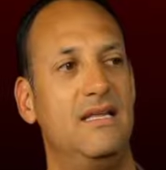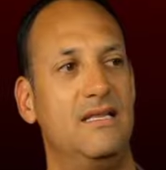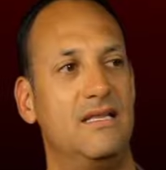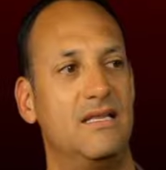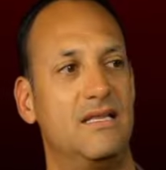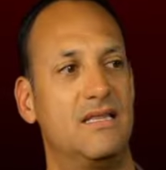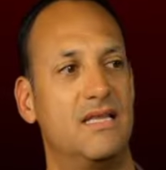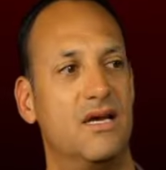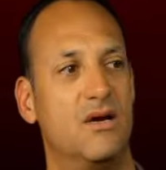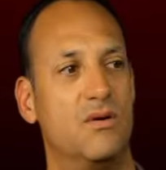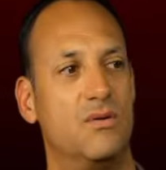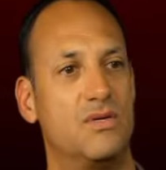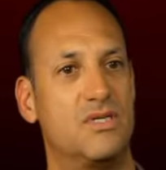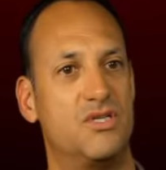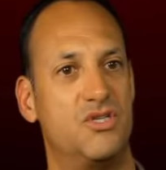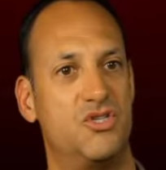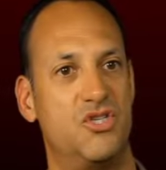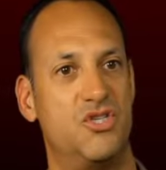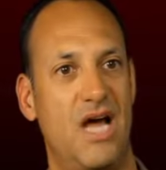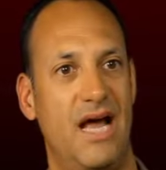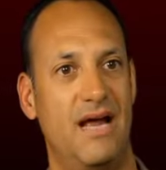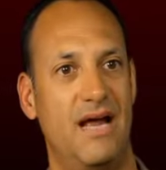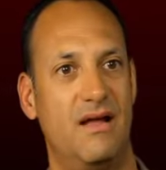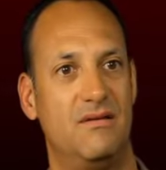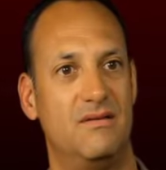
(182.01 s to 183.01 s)
that there was a
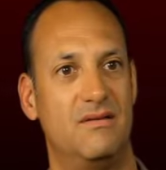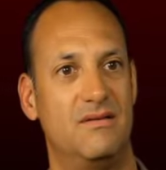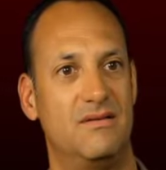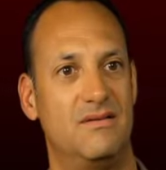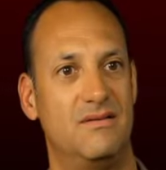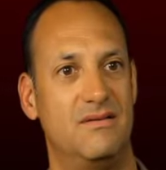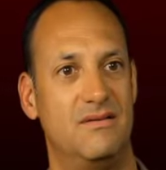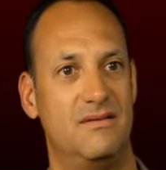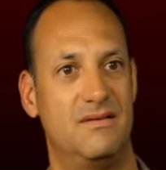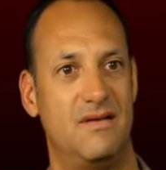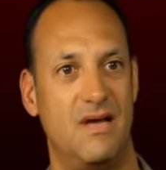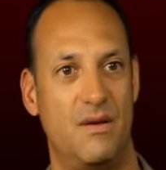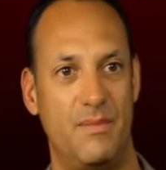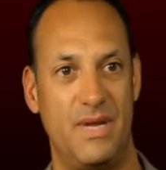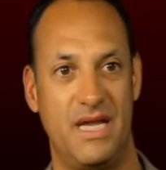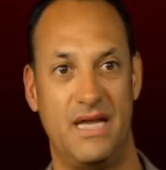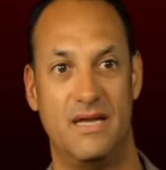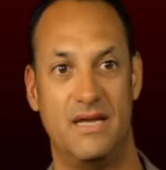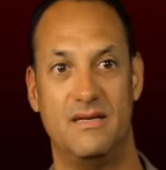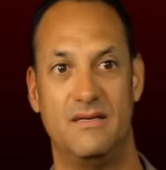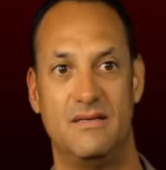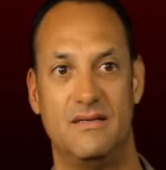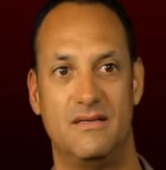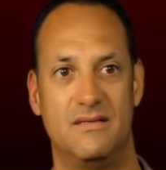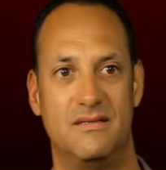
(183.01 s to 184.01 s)
child coming
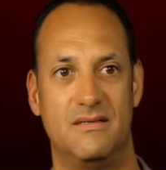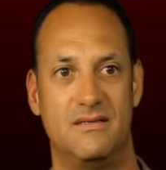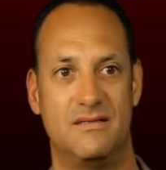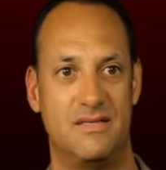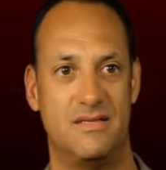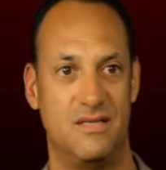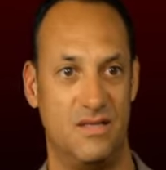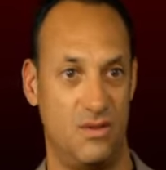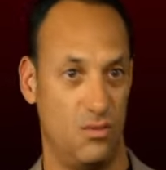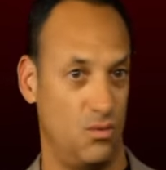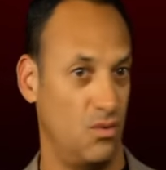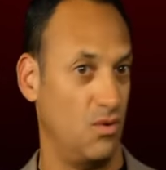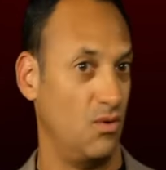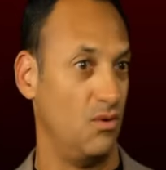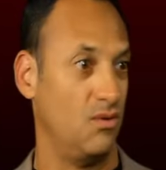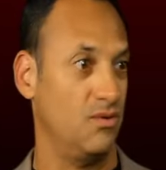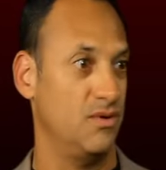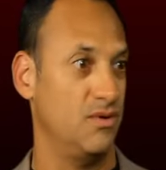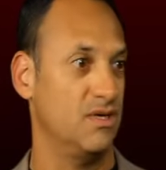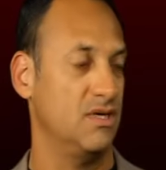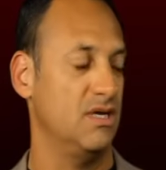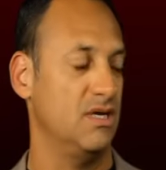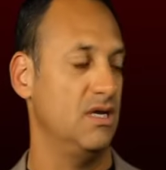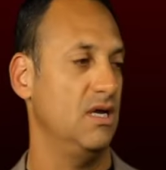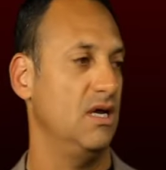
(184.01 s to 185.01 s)
into the world